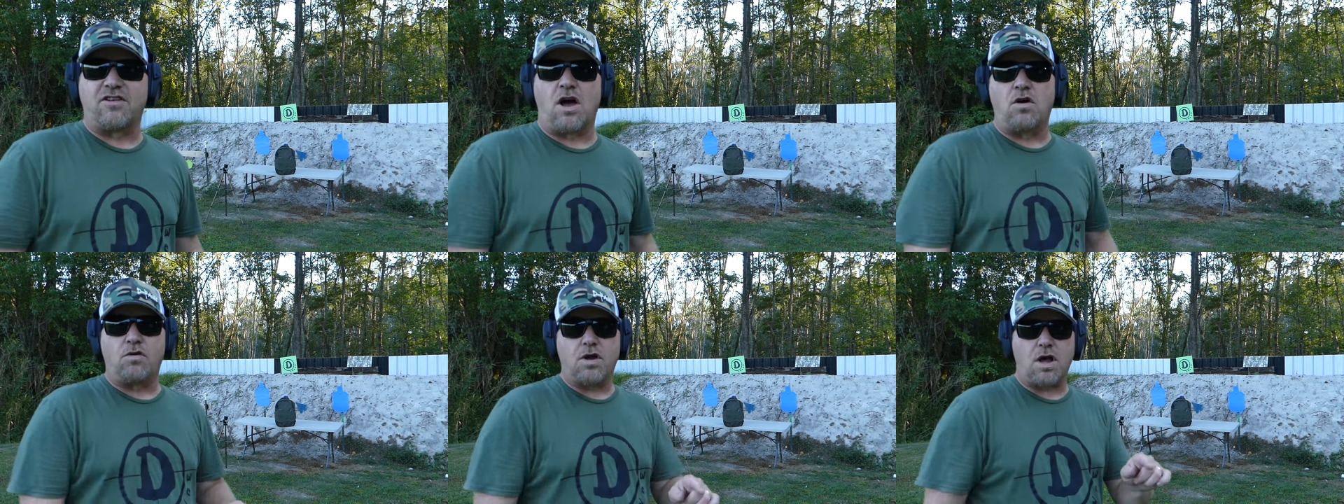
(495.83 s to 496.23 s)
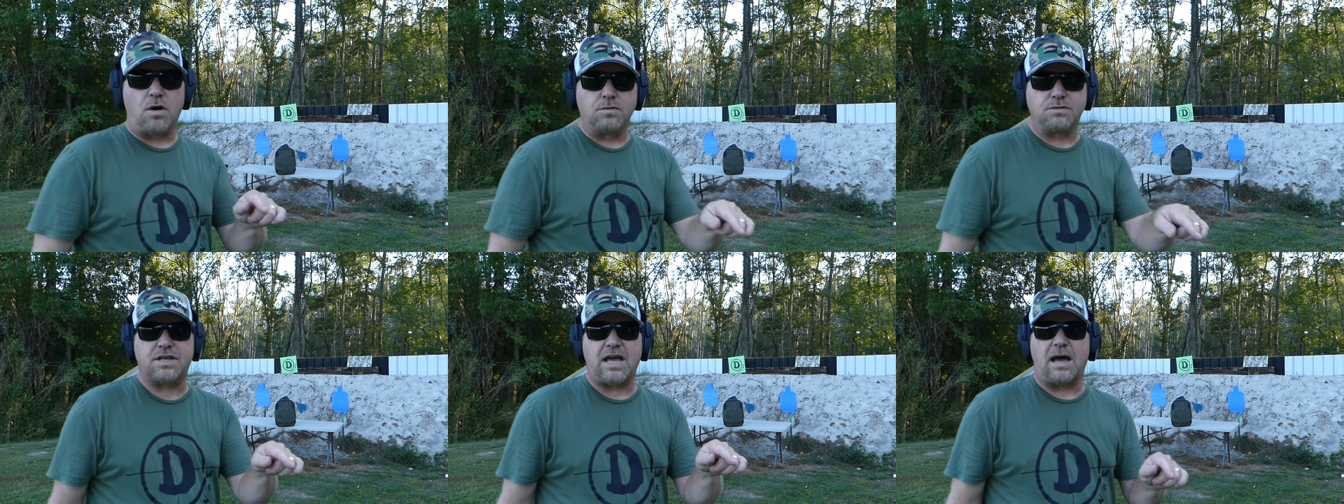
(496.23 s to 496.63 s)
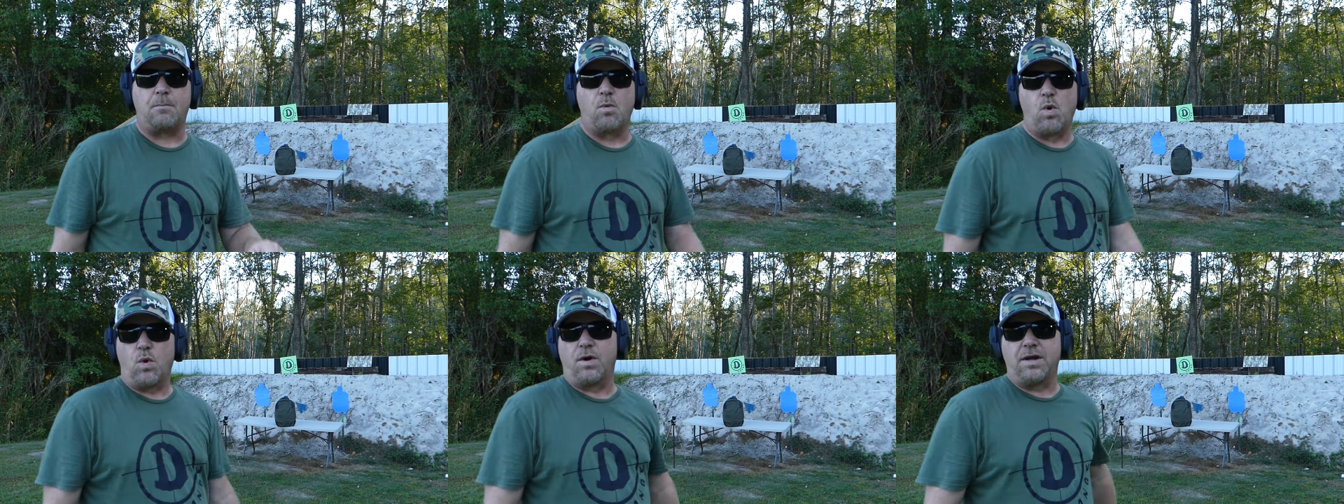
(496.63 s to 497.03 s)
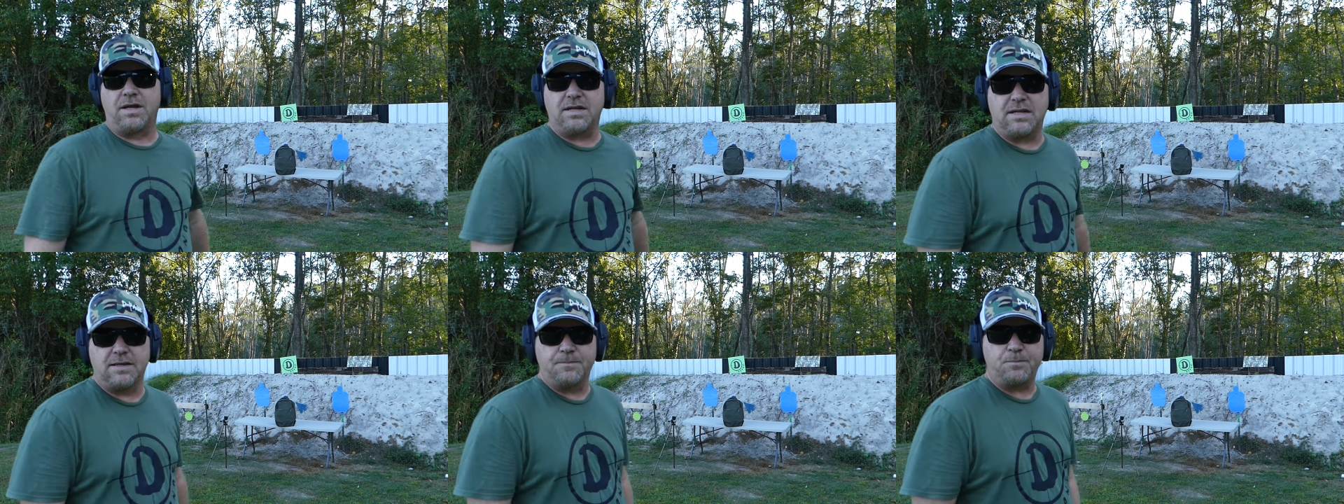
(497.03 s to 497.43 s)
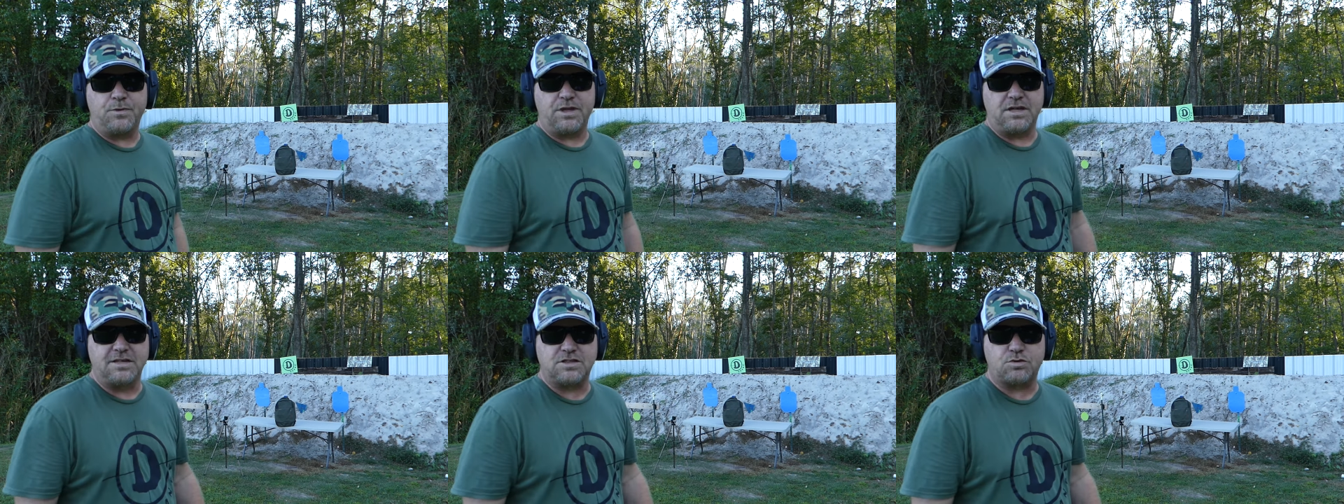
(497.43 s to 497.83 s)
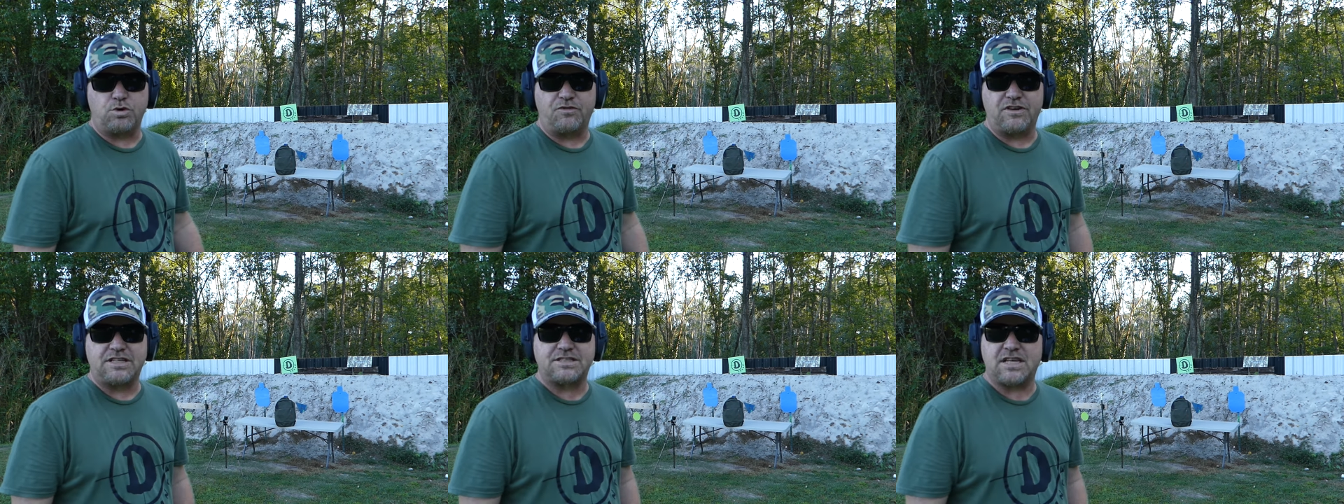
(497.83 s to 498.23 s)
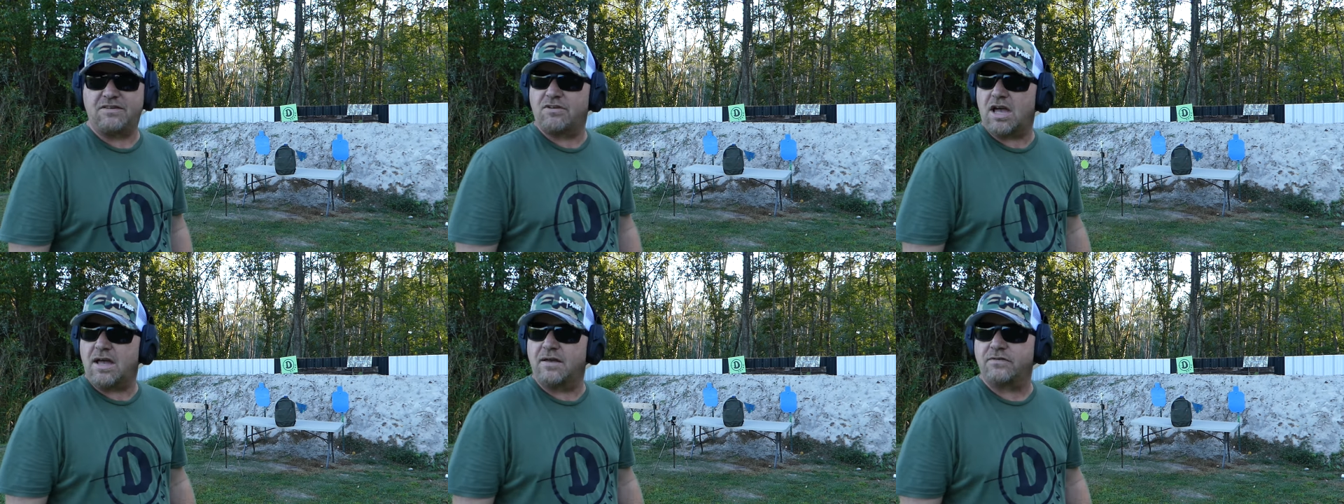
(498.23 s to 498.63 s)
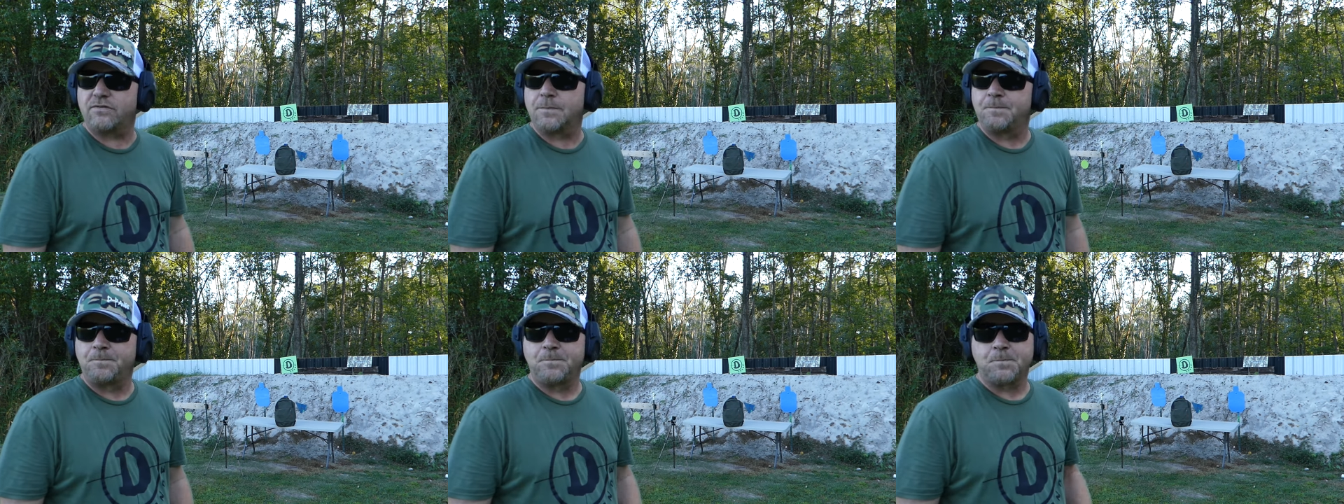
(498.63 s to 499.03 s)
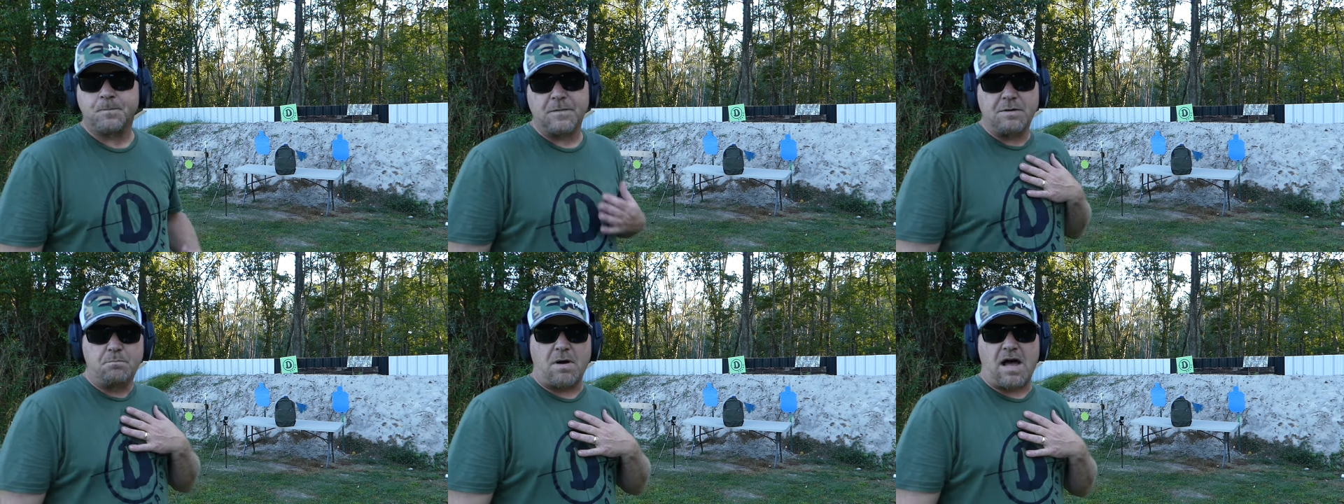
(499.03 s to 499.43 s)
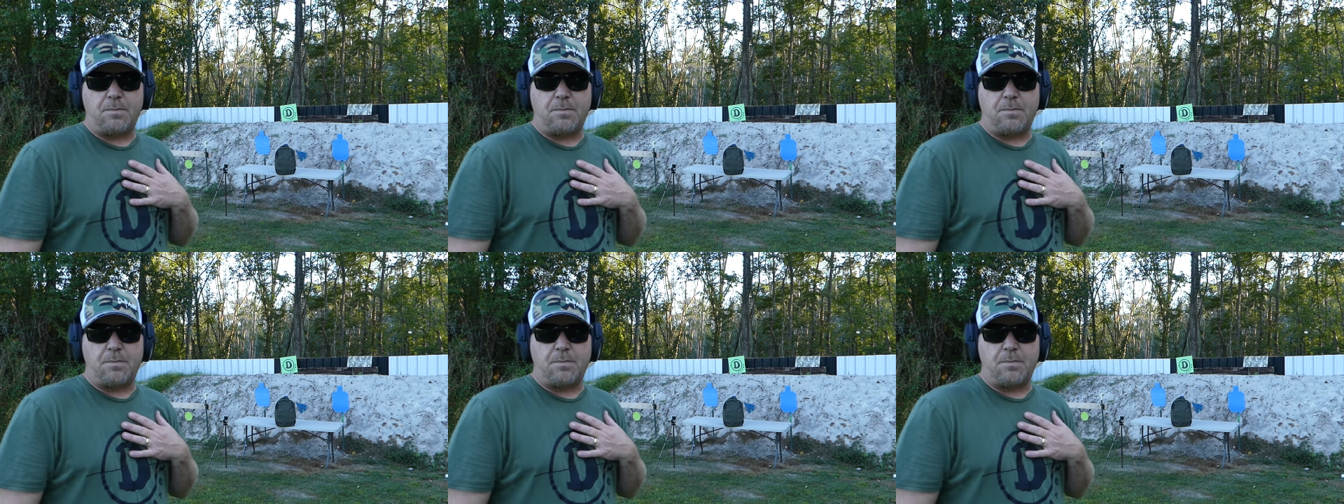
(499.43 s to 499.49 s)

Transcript: long Colt's got more in it than, than this 357 has. My